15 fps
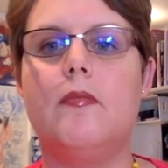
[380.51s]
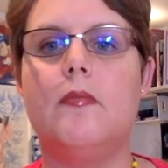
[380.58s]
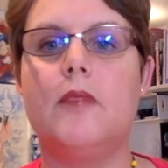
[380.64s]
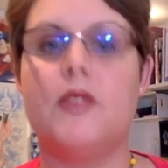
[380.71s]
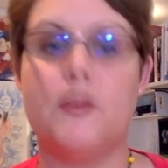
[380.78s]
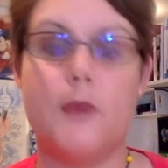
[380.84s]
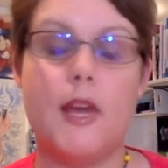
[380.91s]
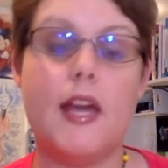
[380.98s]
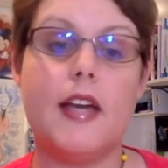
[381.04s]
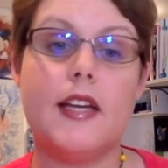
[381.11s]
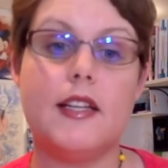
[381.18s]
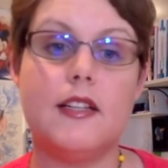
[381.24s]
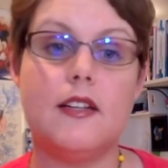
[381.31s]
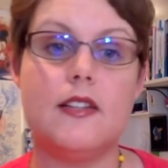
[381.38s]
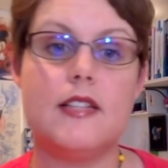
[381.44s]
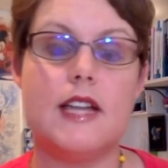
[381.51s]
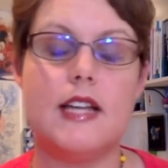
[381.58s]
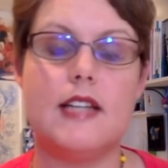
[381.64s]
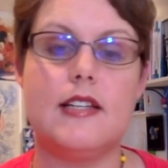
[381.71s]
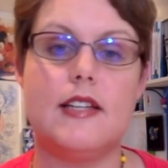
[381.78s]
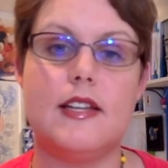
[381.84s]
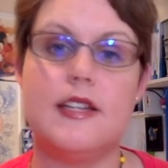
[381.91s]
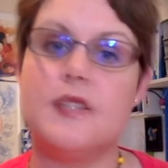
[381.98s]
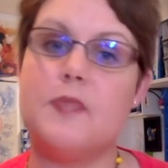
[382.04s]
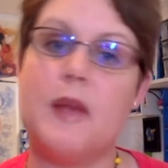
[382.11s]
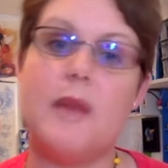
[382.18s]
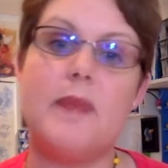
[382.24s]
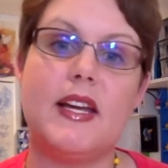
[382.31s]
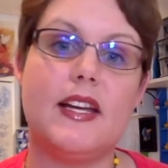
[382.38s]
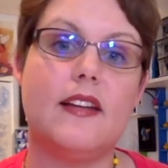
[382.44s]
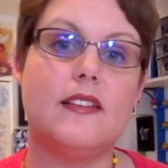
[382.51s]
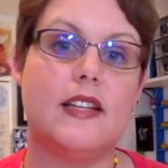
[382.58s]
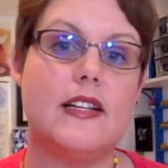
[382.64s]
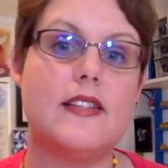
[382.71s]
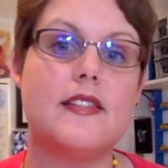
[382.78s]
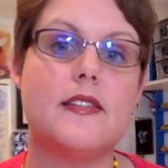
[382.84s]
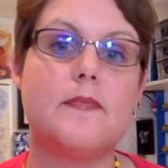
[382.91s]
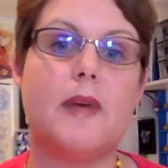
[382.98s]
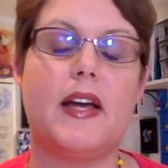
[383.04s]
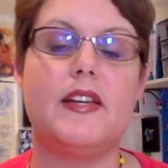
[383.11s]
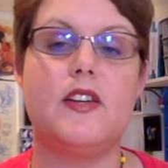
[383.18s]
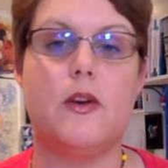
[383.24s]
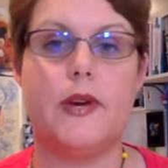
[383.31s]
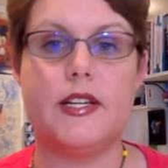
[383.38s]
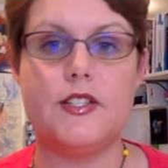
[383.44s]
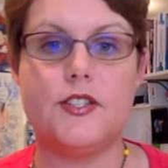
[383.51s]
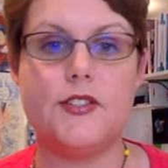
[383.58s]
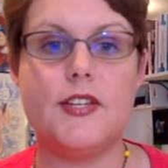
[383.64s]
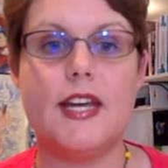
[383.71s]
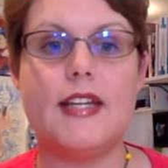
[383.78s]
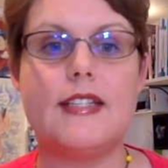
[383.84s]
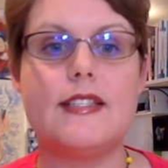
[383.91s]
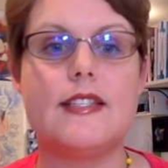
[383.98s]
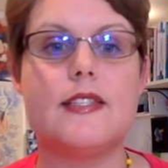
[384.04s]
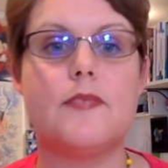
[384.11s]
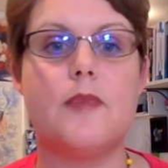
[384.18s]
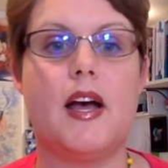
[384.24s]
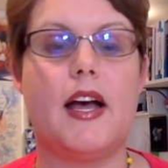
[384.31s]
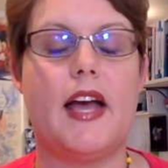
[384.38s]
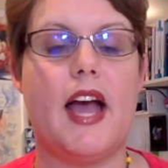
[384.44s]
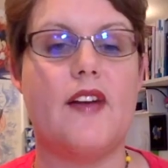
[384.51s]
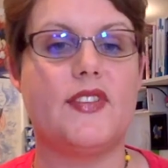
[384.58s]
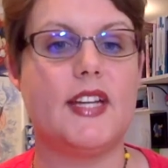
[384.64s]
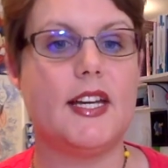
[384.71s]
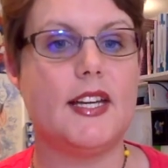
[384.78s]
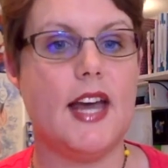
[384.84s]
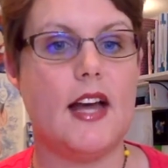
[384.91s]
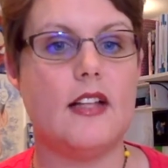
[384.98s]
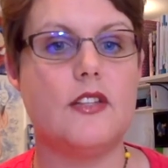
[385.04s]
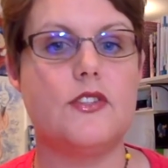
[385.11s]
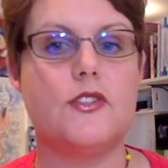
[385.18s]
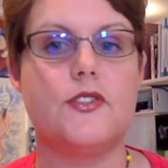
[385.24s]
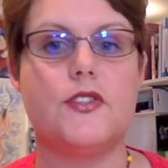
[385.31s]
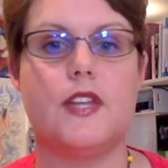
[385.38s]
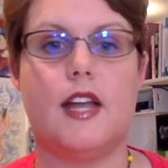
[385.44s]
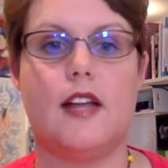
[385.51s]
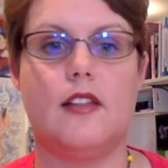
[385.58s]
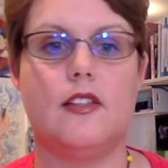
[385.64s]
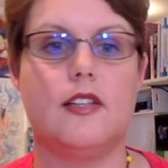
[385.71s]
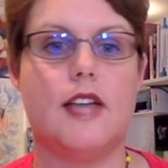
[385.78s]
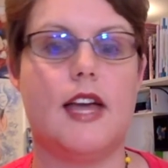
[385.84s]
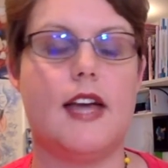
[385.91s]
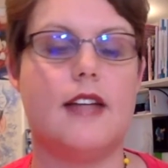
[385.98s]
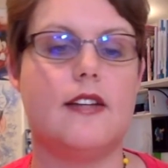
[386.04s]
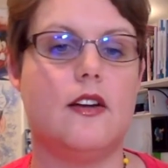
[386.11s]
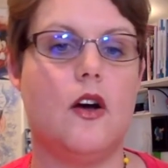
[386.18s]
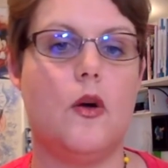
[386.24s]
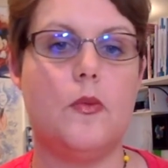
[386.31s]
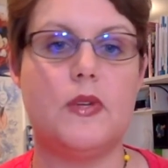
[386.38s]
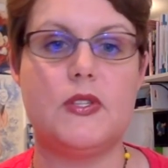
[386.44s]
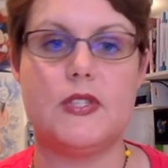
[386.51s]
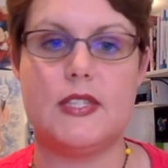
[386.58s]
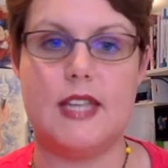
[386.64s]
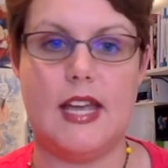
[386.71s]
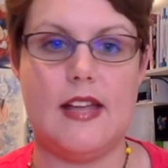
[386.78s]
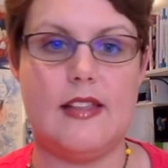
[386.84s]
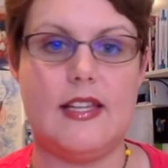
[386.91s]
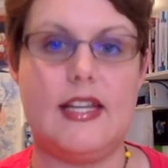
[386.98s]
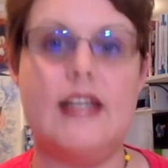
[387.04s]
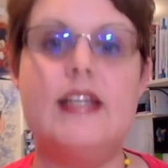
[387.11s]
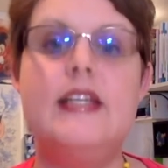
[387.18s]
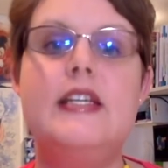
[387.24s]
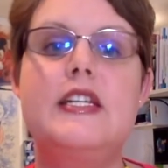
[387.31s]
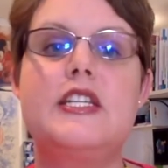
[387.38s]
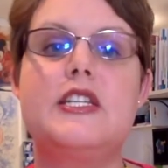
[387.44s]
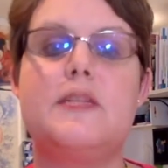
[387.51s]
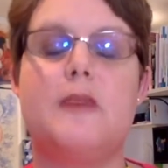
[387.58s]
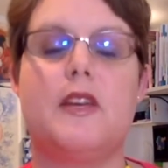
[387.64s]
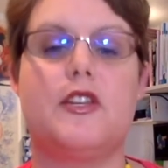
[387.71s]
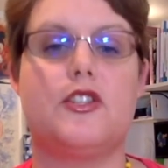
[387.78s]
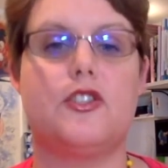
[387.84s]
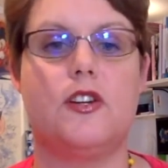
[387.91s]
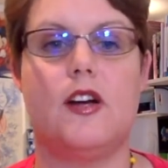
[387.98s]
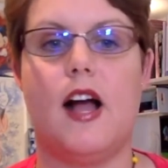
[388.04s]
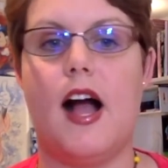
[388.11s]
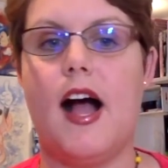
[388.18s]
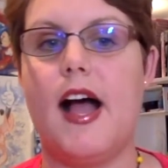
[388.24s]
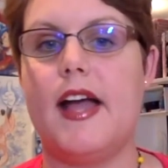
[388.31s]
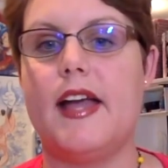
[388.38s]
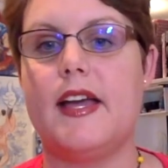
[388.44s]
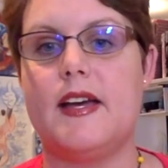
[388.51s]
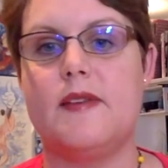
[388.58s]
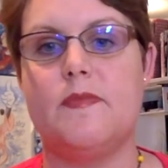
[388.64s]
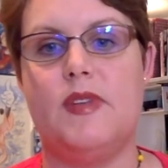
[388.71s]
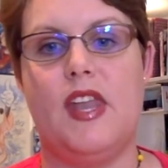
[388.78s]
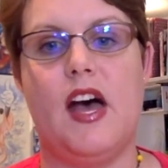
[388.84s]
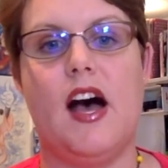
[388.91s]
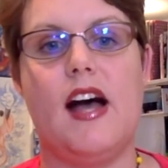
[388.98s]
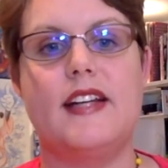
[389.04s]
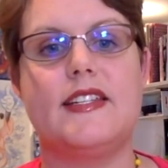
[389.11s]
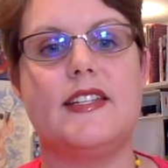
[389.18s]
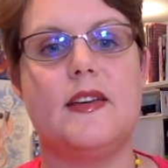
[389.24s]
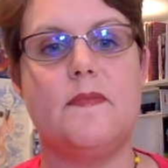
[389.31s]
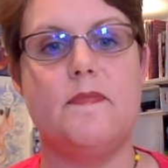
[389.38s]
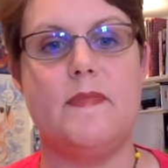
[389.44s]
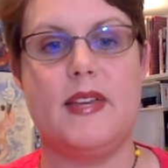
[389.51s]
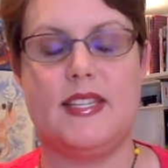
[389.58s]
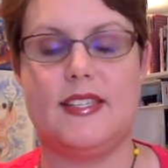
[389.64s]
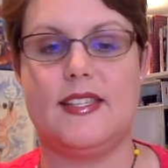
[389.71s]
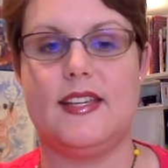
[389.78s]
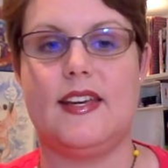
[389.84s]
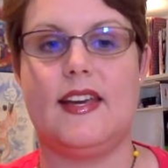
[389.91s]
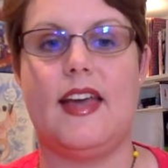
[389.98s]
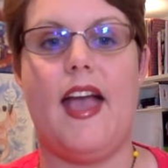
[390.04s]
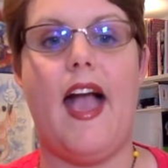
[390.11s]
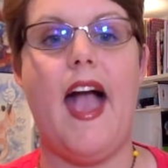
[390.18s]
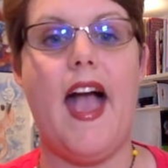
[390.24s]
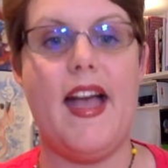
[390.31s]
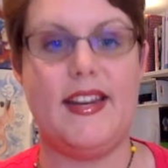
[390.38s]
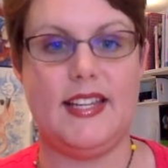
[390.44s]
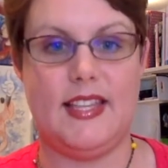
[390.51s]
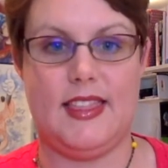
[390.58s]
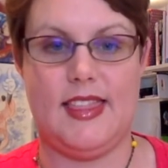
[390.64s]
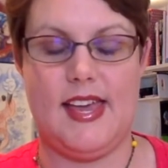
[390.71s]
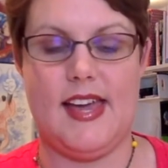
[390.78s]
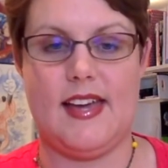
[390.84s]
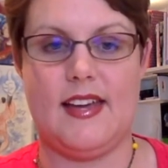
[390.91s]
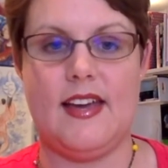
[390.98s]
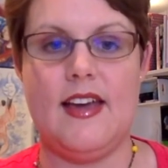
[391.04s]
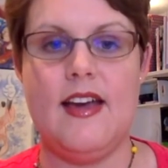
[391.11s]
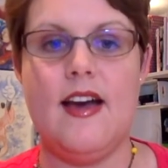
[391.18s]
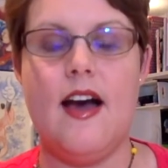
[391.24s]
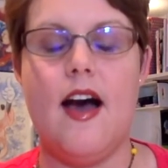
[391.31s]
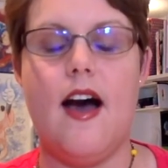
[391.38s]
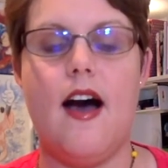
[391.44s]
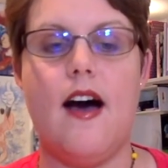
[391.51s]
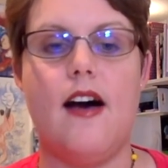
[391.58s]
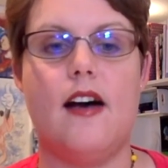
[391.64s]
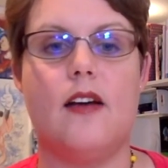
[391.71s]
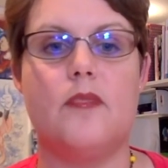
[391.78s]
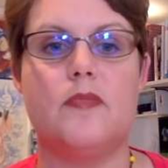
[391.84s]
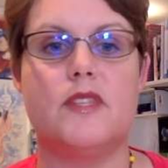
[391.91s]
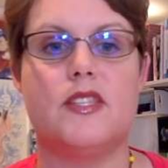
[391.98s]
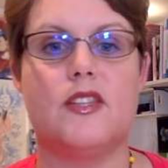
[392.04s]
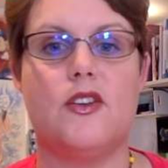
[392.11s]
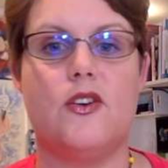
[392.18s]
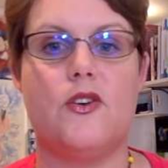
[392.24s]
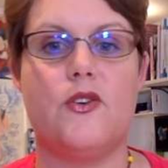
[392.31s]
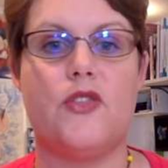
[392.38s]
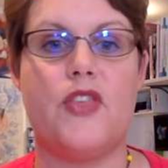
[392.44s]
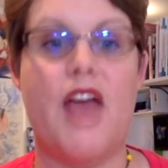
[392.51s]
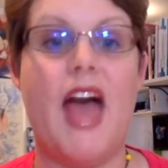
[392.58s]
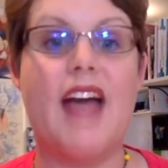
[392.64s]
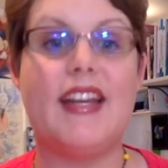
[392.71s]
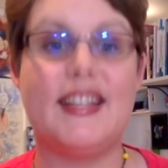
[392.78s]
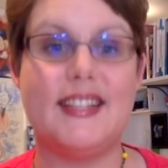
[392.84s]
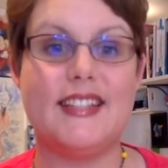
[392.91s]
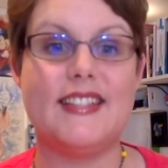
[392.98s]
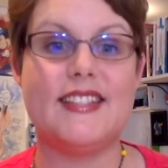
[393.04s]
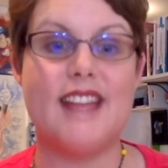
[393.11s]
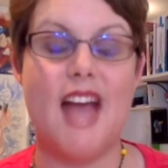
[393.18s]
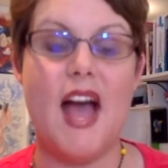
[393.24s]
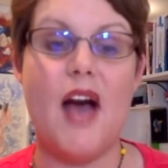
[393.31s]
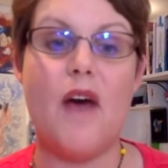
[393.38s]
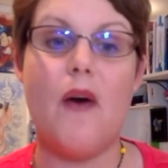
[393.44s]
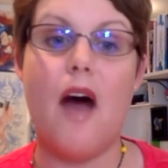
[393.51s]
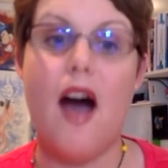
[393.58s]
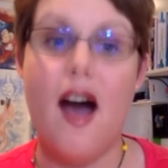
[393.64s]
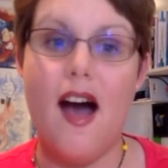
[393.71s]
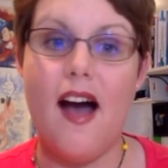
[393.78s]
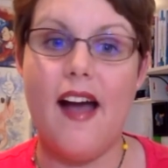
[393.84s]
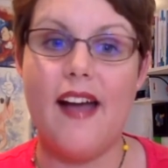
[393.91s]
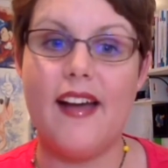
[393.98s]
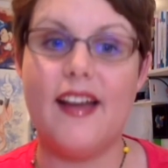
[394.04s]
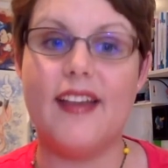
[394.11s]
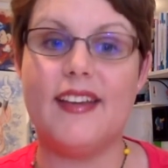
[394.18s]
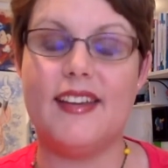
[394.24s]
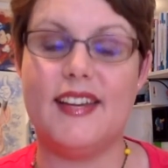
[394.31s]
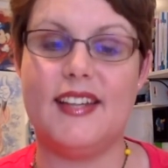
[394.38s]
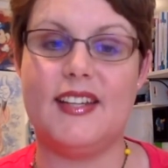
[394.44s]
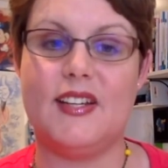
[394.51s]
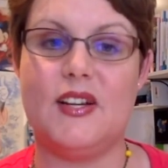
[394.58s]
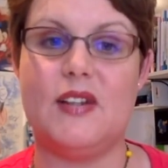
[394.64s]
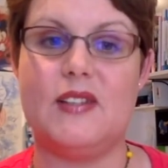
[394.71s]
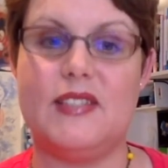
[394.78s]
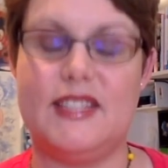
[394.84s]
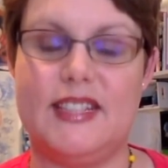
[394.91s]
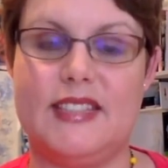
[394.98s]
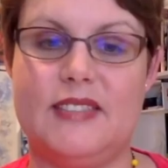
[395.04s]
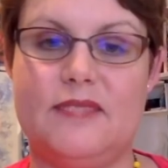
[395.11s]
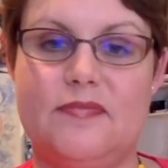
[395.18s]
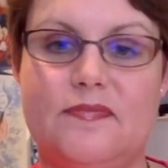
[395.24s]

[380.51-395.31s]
But the way I get it all done is by making lists, by knowing due dates, by having a calendar that I look at almost daily to make sure I am not missing anything. So that is how I get it all done.